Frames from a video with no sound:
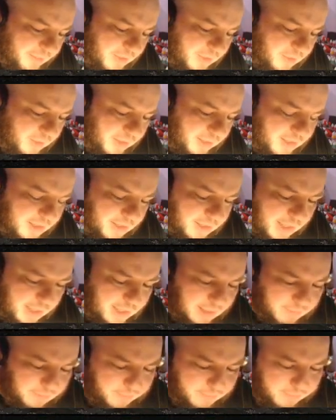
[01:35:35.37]
on his
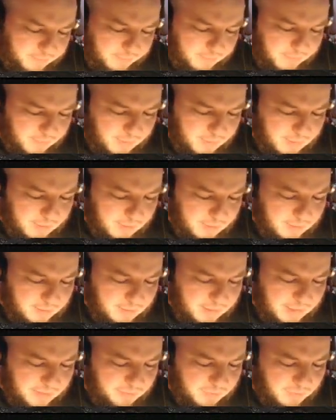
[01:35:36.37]
skin
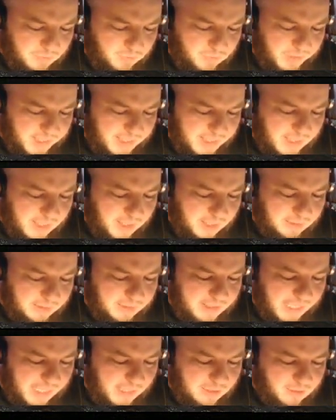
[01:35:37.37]
to give him a really
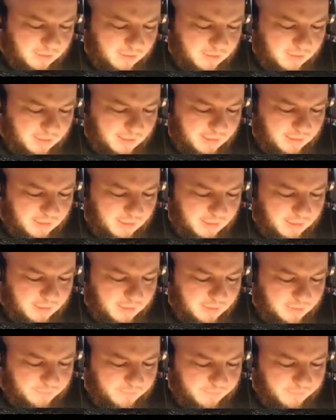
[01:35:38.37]
unhealthy look
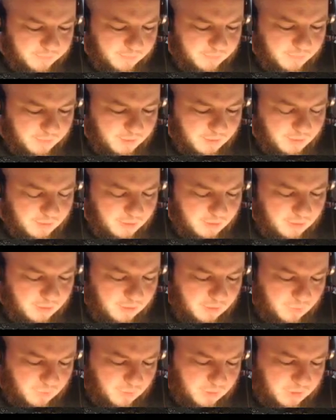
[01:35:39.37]

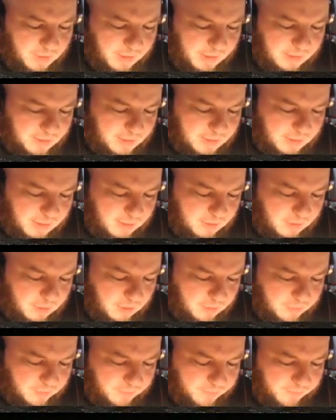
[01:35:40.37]
will start to take
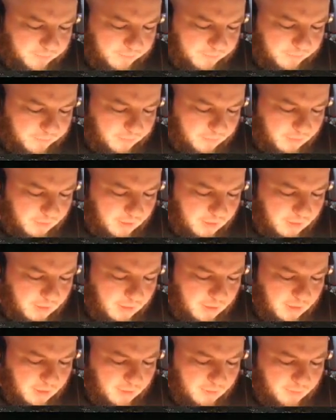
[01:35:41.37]
off.
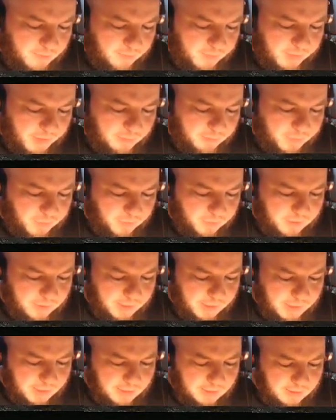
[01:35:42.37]
But
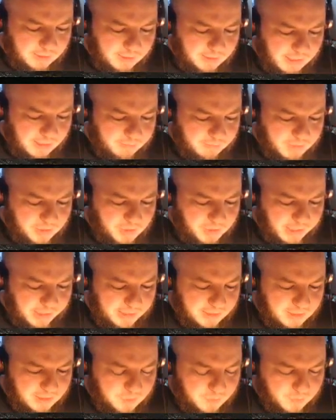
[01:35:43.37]
importantly, that
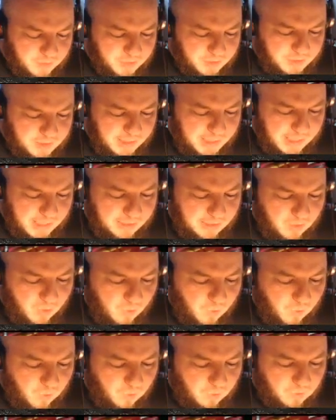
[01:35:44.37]
magenta will sit in
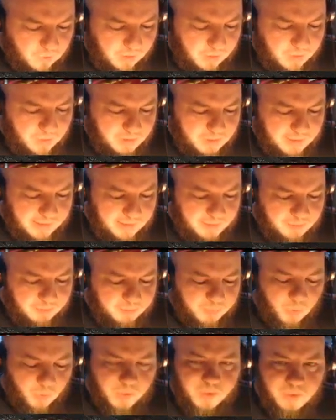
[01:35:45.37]
all those little
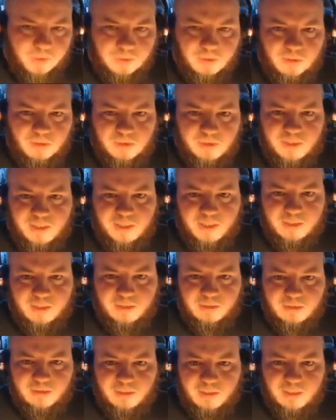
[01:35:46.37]
boils
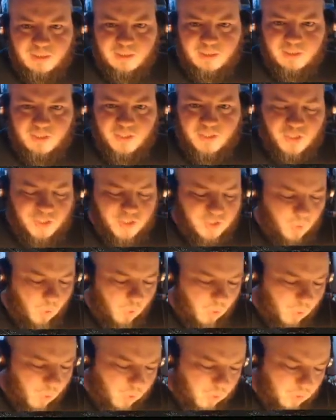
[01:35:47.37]
and
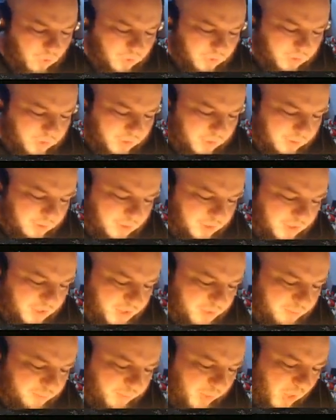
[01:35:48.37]
sores and
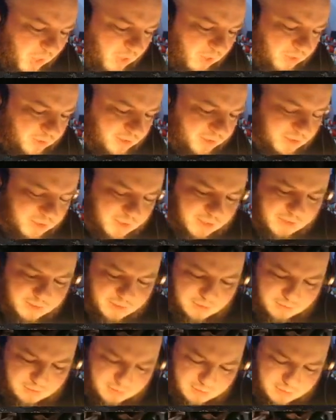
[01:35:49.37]
spots
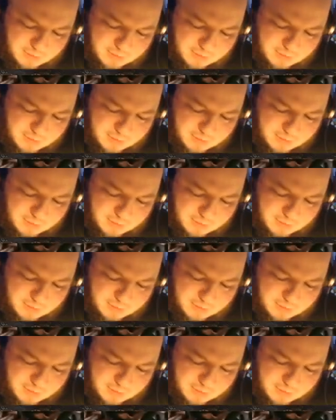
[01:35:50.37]
and